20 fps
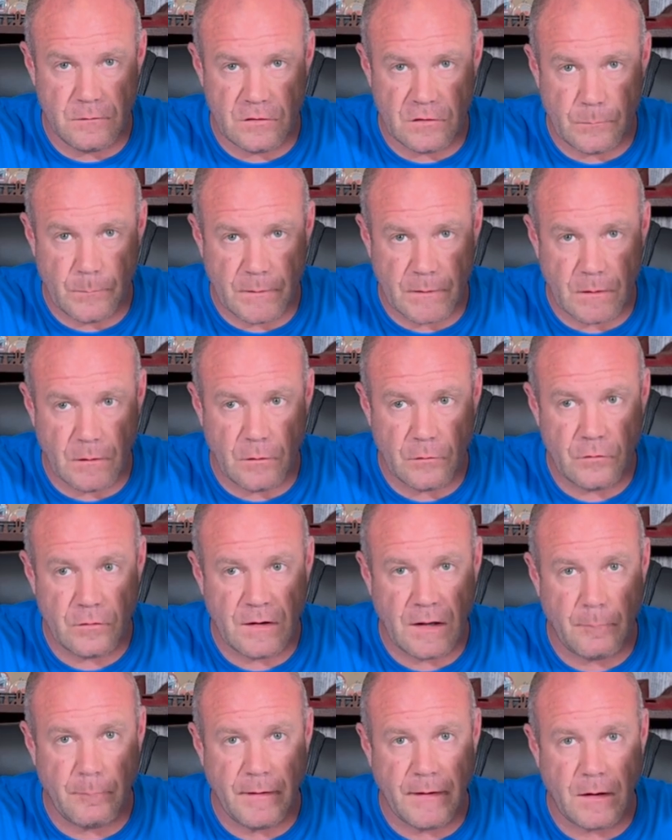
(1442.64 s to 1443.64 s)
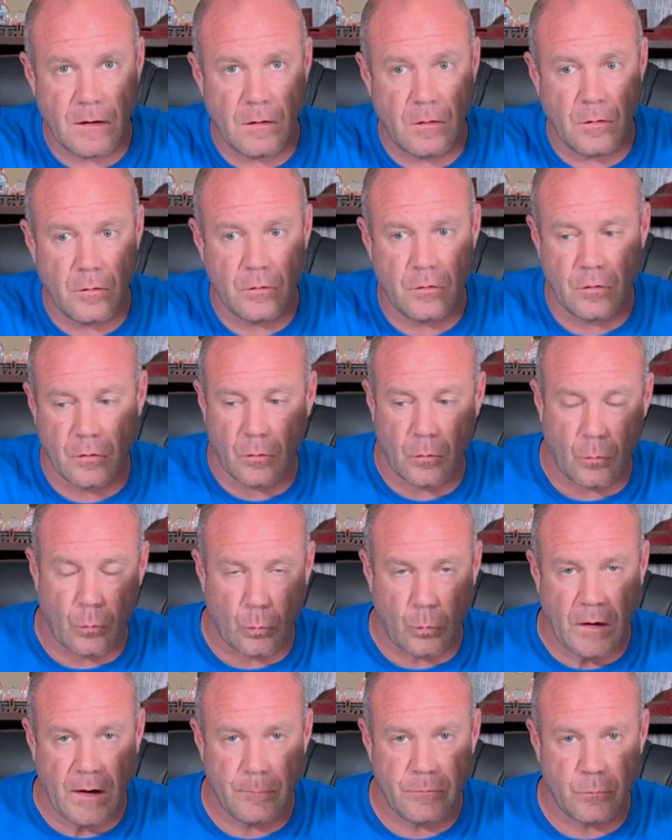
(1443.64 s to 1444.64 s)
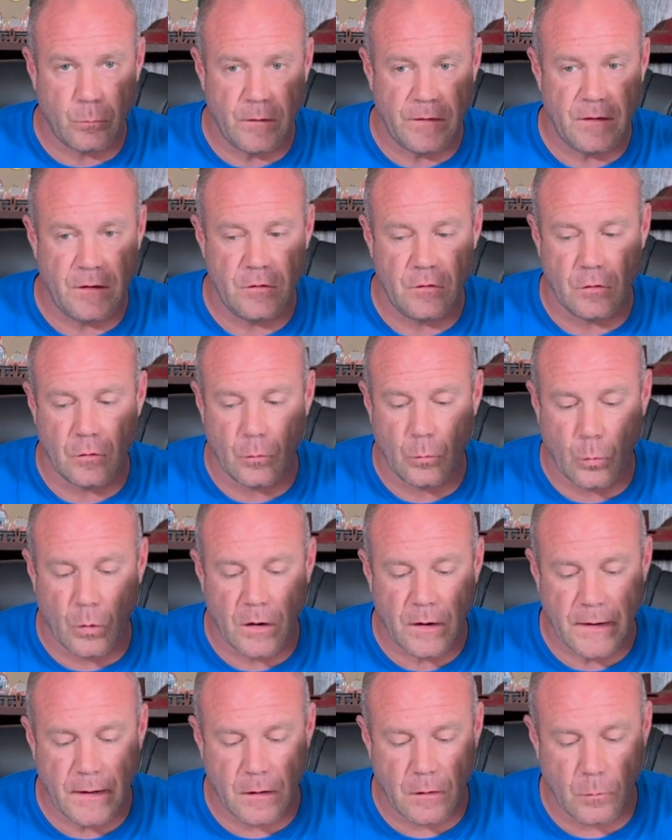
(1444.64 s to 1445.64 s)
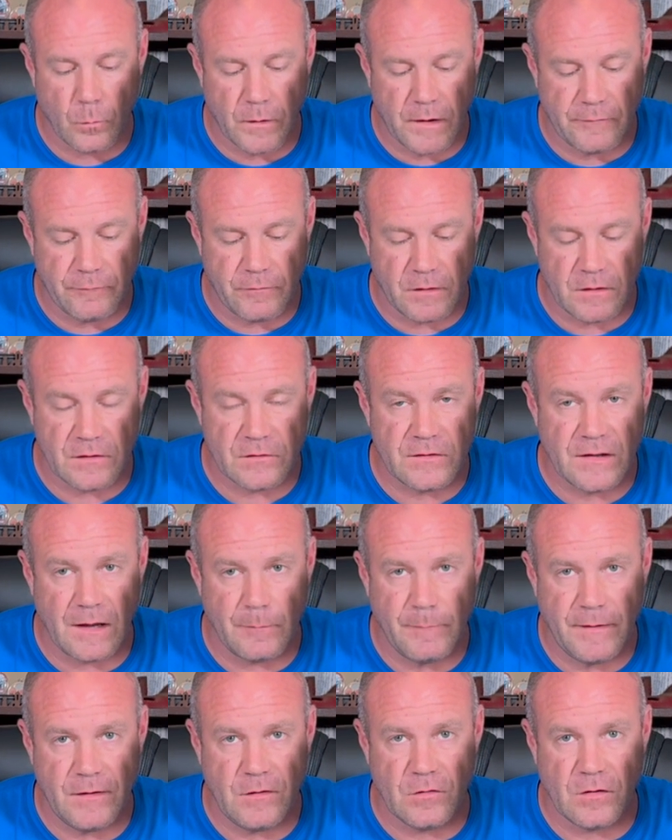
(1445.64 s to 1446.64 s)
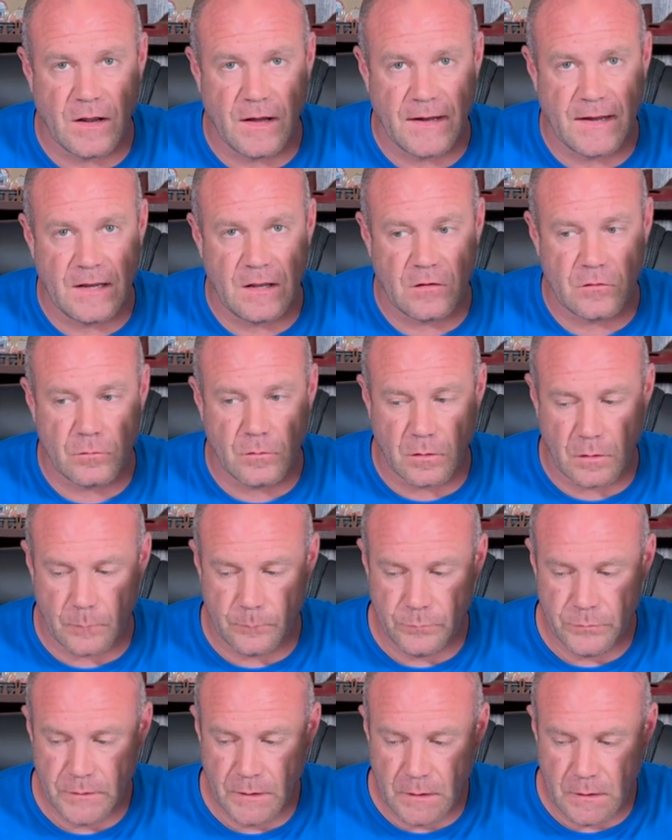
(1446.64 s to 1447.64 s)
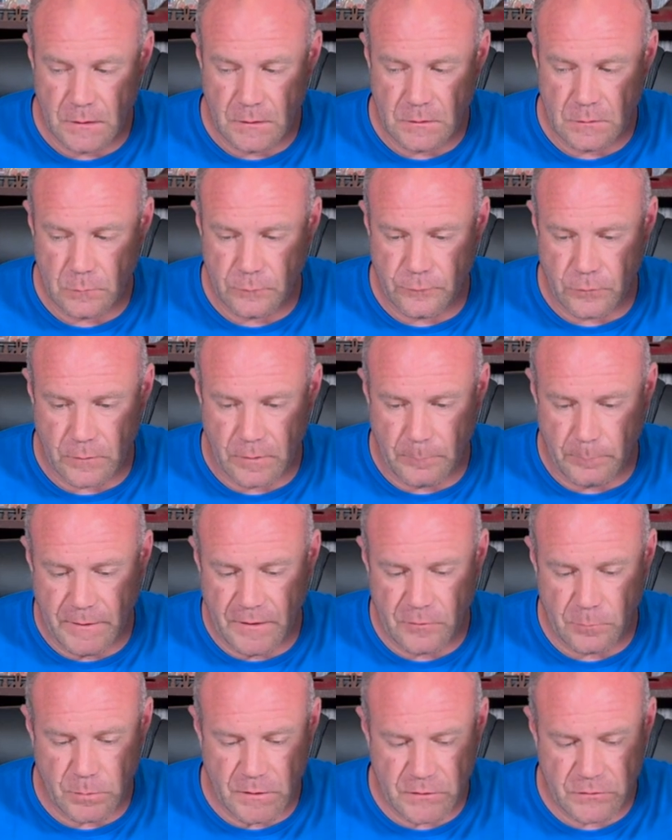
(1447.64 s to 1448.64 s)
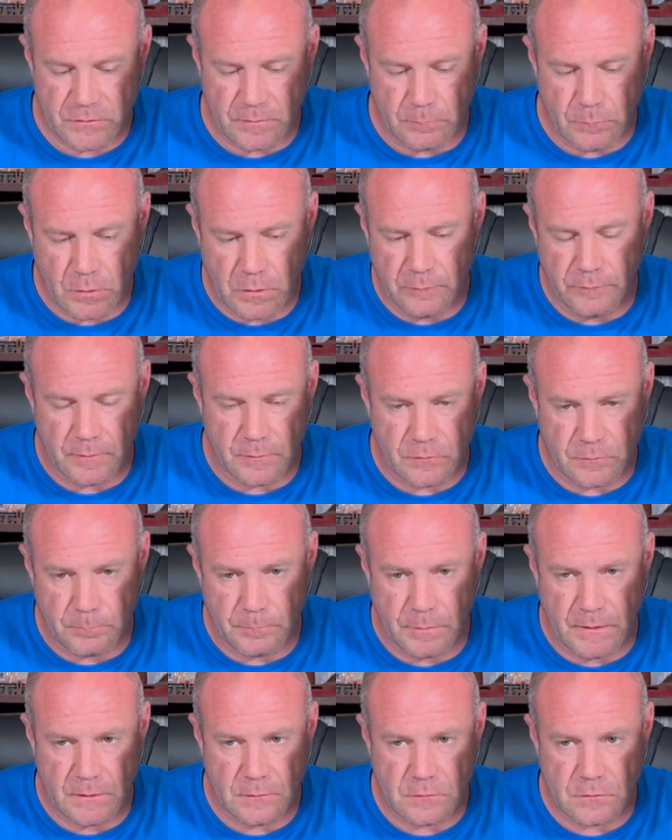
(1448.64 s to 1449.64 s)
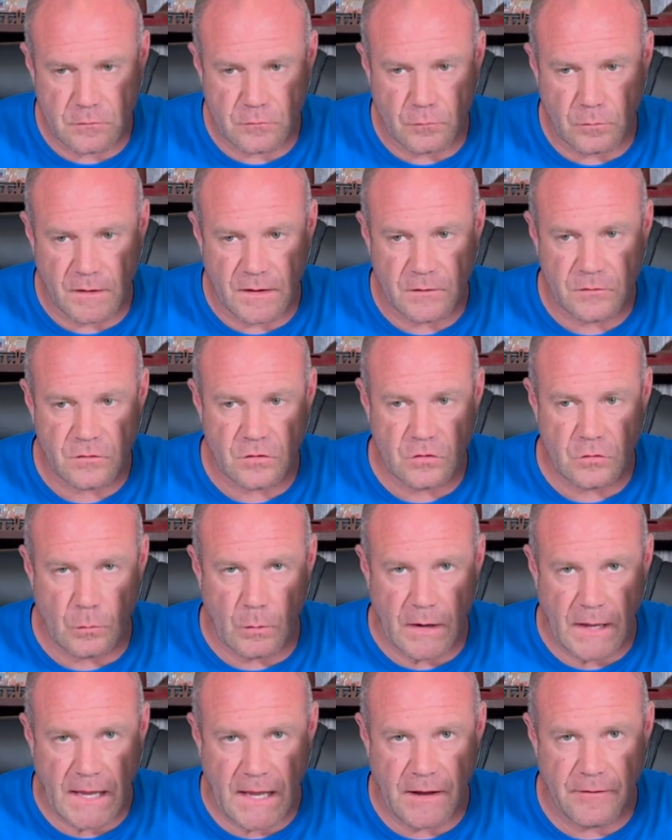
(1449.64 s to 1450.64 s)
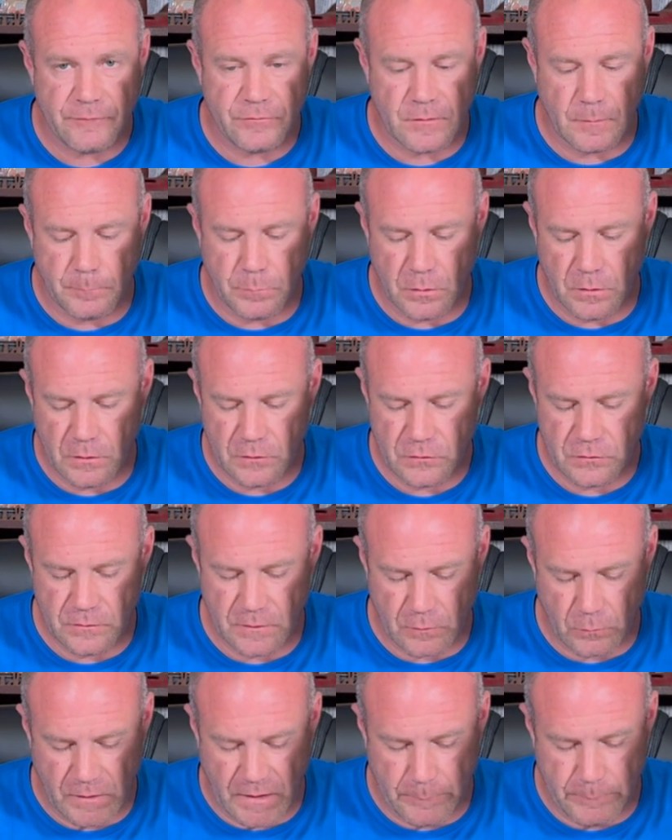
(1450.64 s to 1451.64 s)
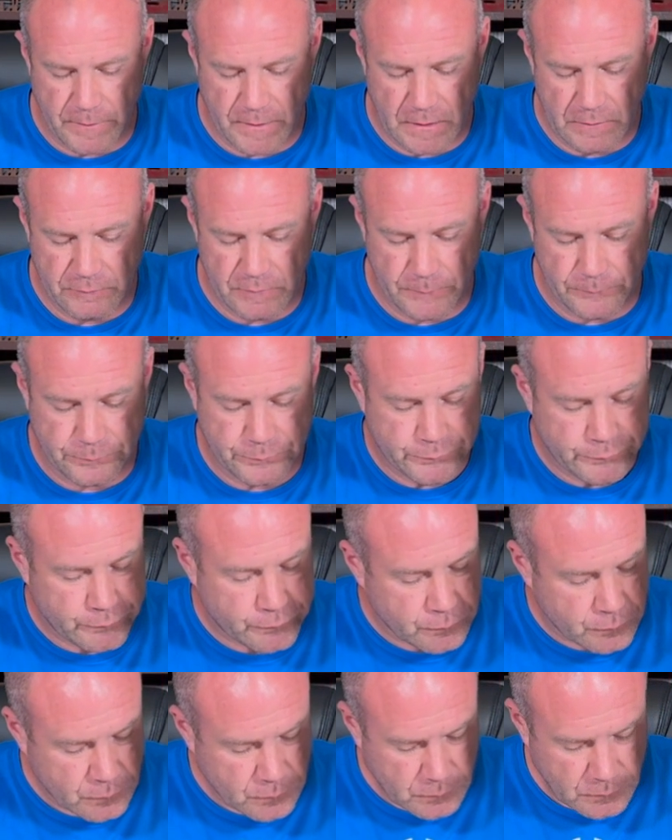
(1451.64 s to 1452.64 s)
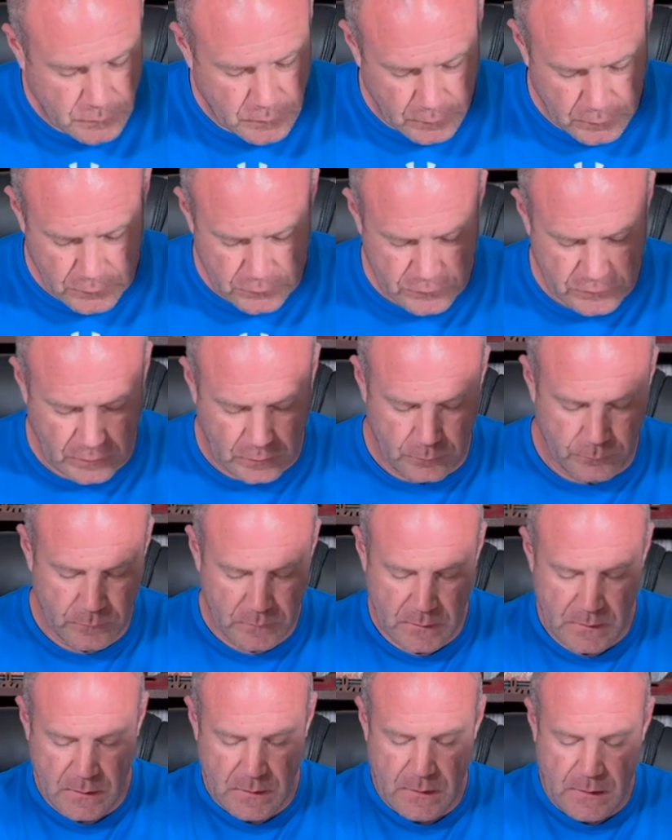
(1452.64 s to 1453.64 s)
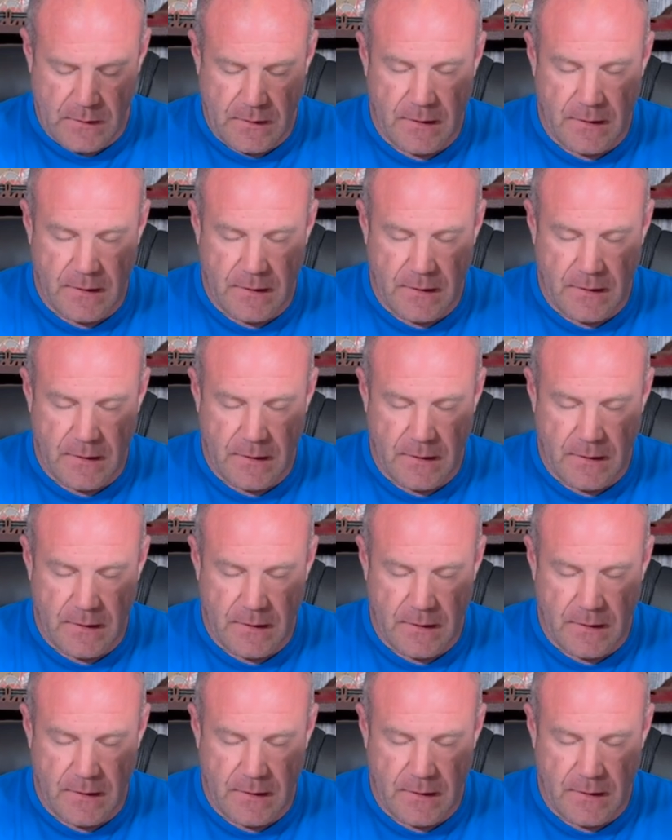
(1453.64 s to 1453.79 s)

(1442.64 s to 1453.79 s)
reps within your workout or whatever does not mean you're not getting stronger. For the bench press to move and be stressed, you have to push the crap out of it. So anyway, if y'all got any more questions,